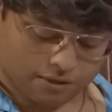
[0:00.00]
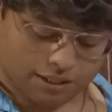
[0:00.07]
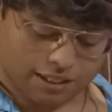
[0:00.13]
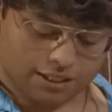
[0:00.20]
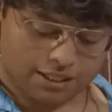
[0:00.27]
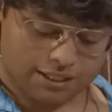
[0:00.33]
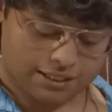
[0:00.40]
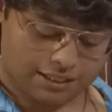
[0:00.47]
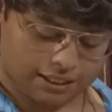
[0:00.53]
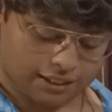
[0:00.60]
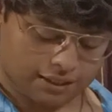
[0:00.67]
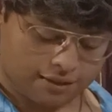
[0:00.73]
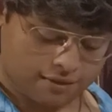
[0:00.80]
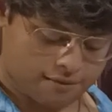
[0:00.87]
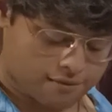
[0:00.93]
Read is
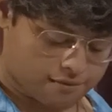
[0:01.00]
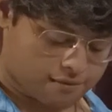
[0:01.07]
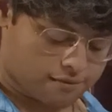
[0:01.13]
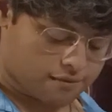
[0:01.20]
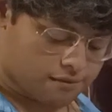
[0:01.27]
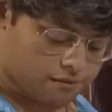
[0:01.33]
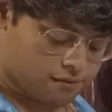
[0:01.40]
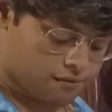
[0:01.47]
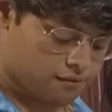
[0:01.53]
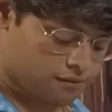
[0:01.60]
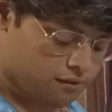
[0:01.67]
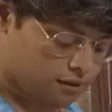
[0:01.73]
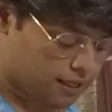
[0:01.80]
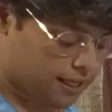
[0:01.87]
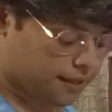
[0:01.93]
done.
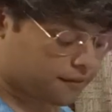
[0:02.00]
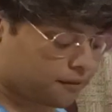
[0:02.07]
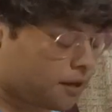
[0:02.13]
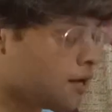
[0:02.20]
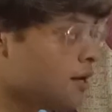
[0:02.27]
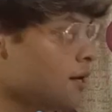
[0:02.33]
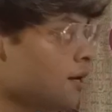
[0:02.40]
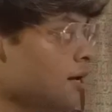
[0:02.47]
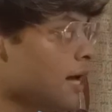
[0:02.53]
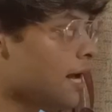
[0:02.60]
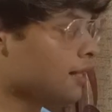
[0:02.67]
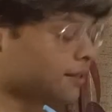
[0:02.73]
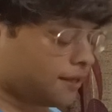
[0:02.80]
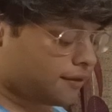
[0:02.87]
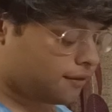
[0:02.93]
Alright.
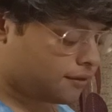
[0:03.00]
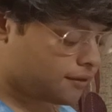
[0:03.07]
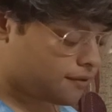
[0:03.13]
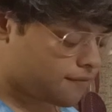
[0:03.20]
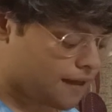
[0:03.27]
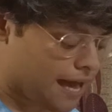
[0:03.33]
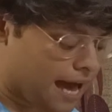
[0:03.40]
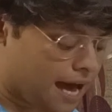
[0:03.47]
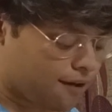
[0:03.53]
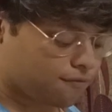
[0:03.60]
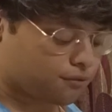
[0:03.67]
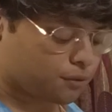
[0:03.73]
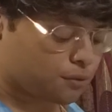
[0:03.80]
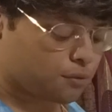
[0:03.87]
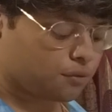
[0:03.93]
18th, we
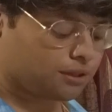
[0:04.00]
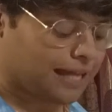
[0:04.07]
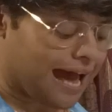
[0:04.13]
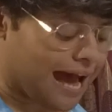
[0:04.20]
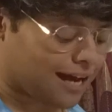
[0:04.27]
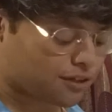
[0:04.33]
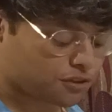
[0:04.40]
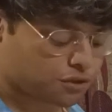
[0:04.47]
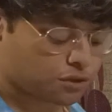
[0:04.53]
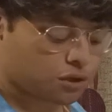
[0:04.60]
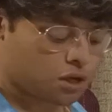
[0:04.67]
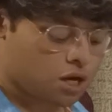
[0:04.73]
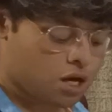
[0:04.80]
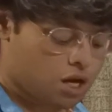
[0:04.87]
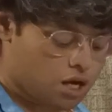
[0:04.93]
have nous dash.
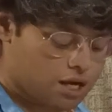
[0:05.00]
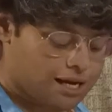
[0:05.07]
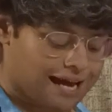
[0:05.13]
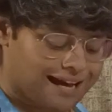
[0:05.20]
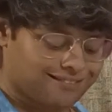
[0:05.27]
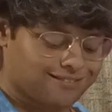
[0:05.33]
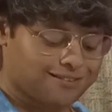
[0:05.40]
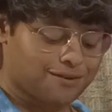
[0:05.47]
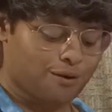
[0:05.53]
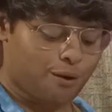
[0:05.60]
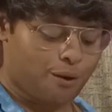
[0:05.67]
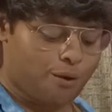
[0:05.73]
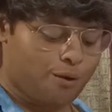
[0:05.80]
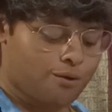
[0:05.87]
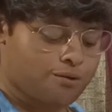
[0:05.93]
4
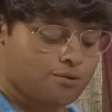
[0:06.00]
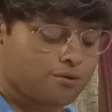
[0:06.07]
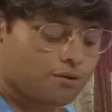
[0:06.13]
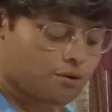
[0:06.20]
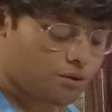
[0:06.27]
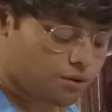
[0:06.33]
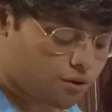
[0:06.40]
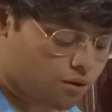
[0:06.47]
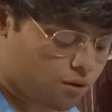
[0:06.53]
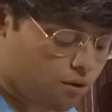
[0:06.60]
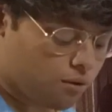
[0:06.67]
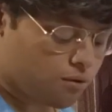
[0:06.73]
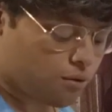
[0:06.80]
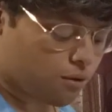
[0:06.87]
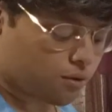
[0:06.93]
ans
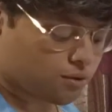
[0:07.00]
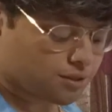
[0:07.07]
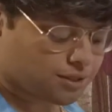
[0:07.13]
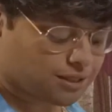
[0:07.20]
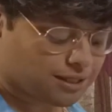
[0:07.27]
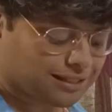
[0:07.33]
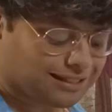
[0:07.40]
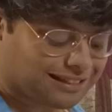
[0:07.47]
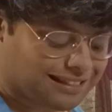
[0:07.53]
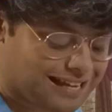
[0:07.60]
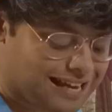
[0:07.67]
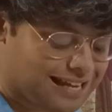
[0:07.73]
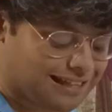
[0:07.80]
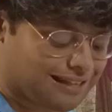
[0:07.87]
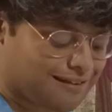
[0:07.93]
en
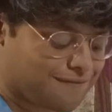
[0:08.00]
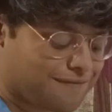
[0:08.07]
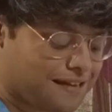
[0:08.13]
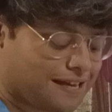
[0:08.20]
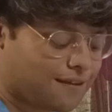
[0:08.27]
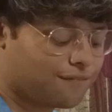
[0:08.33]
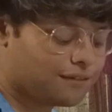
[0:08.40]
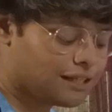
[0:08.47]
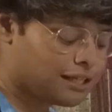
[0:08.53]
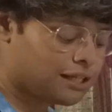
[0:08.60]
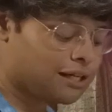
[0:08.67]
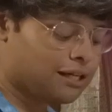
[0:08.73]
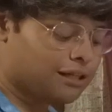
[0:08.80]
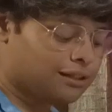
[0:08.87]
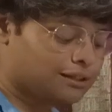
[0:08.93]
Argentine.
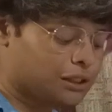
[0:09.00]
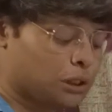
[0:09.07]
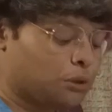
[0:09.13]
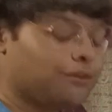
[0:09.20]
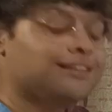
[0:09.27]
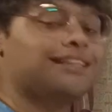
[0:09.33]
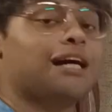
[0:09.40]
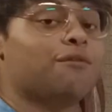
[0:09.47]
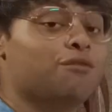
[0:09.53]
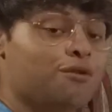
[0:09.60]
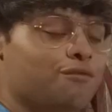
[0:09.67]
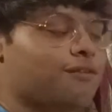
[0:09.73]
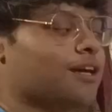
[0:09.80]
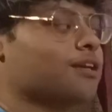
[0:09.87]
Vivre. So nous avons